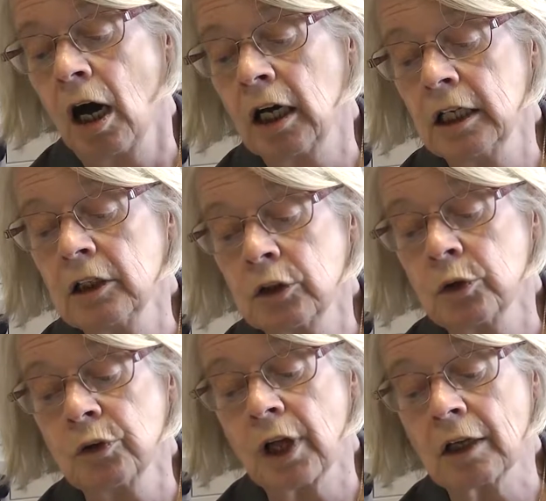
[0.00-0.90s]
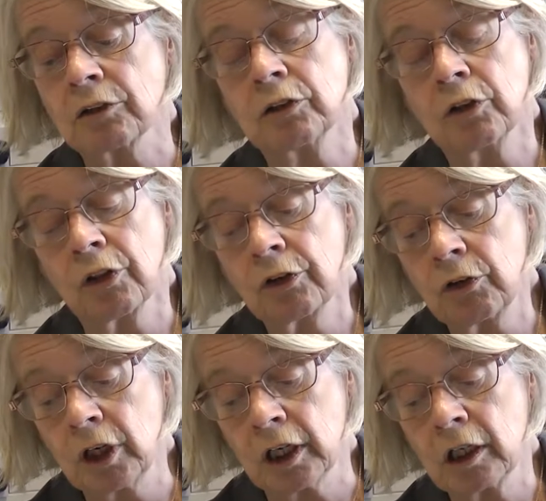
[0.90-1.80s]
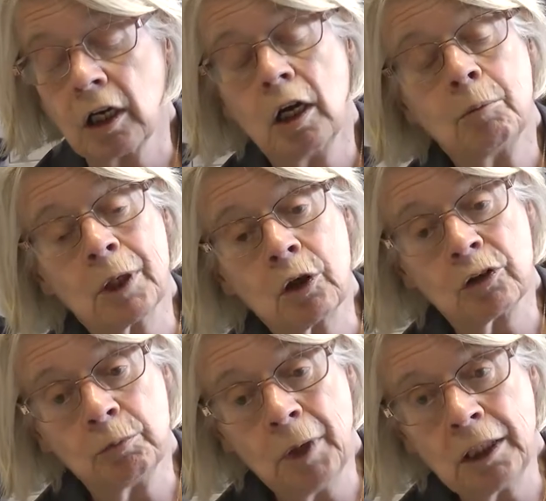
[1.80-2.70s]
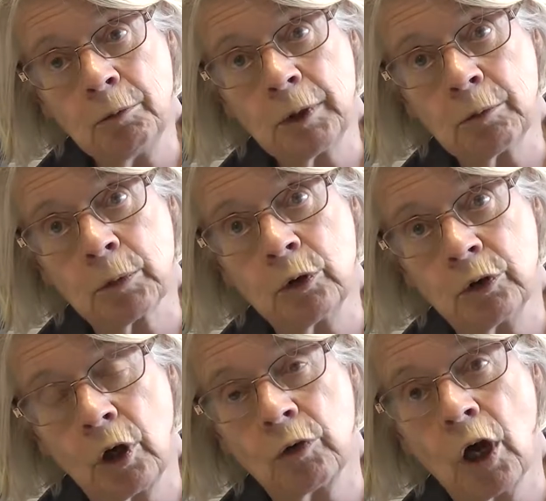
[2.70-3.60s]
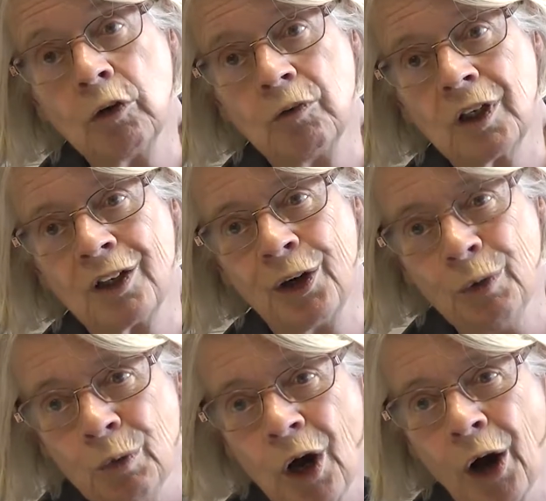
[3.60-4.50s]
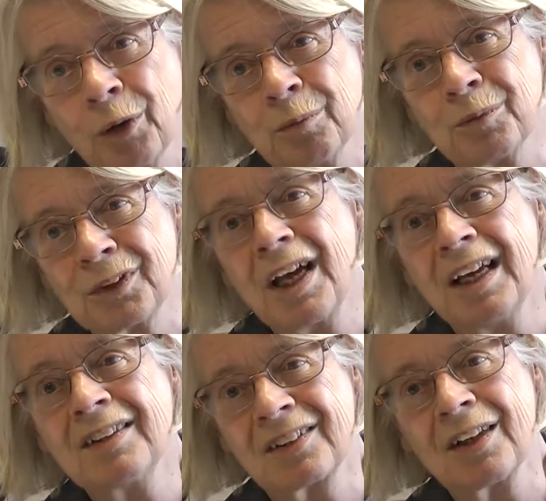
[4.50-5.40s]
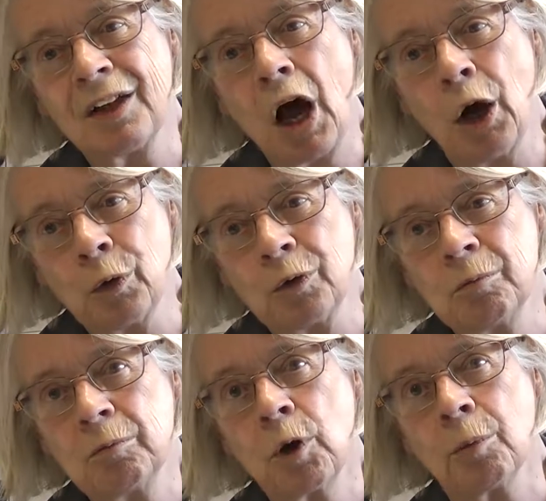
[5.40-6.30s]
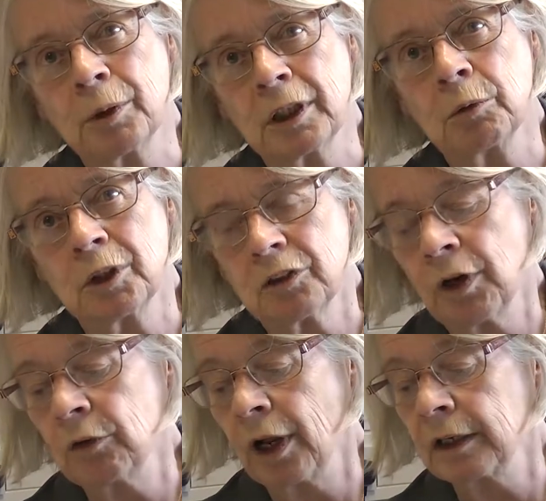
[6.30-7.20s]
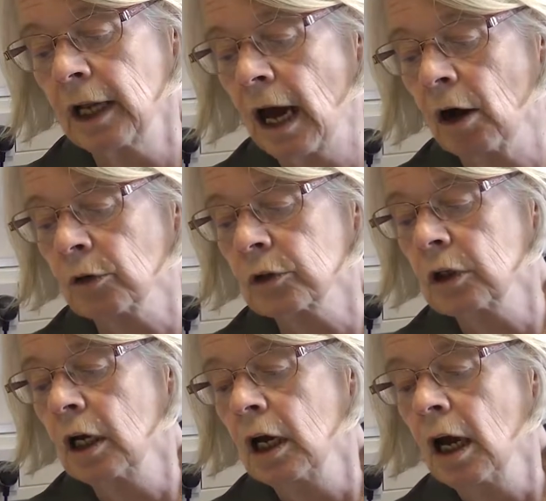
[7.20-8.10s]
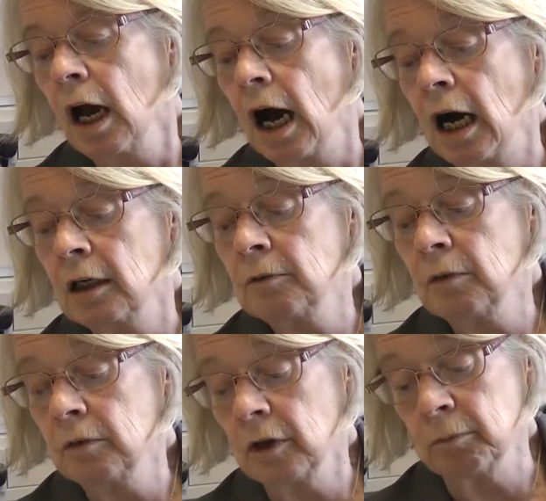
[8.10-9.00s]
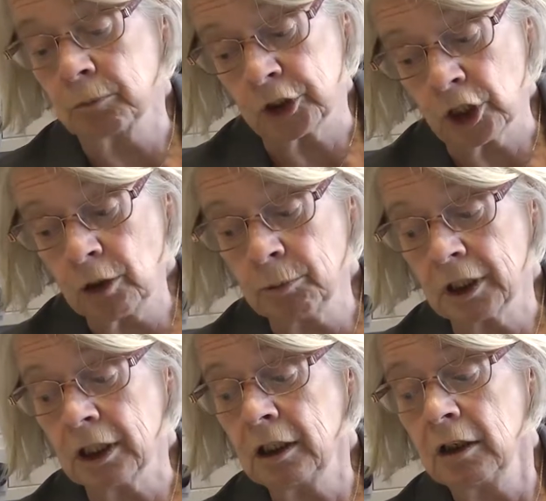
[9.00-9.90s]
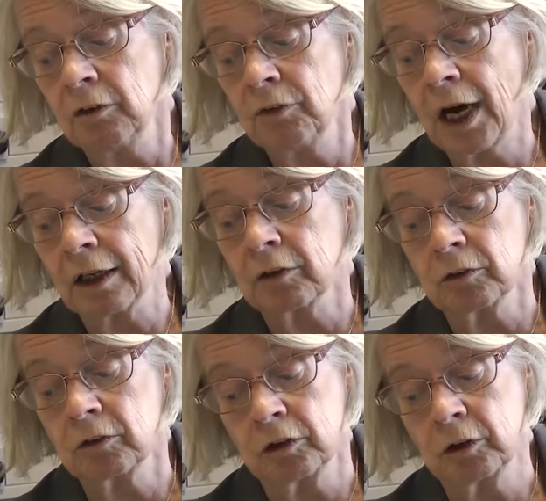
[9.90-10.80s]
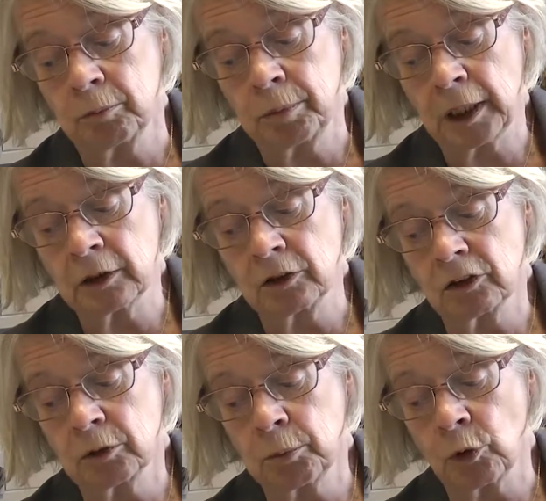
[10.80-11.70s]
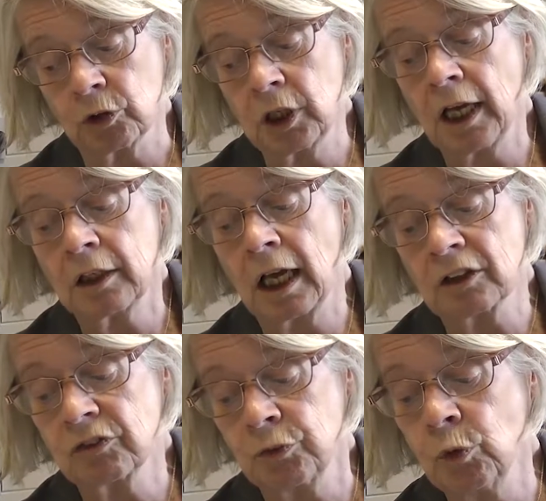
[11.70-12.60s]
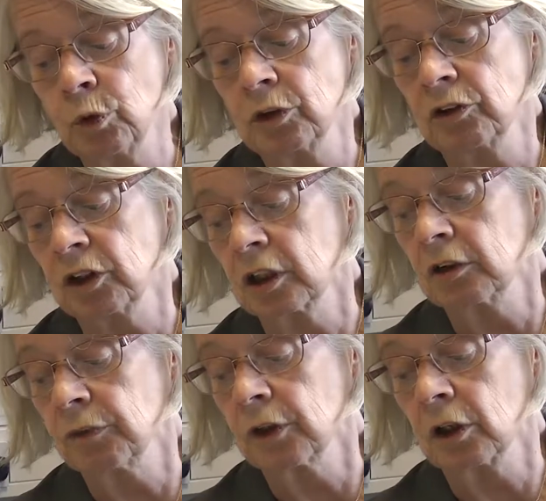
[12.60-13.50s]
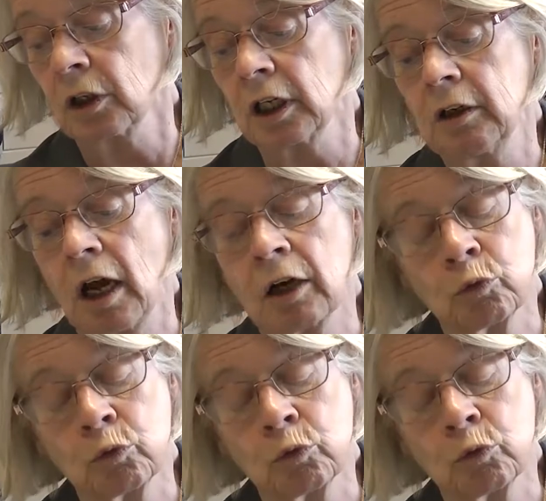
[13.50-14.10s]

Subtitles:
in 2003, because many people who don't own their own homes still own property which they rent out. In Germany, that dependence upon debt has fallen significantly,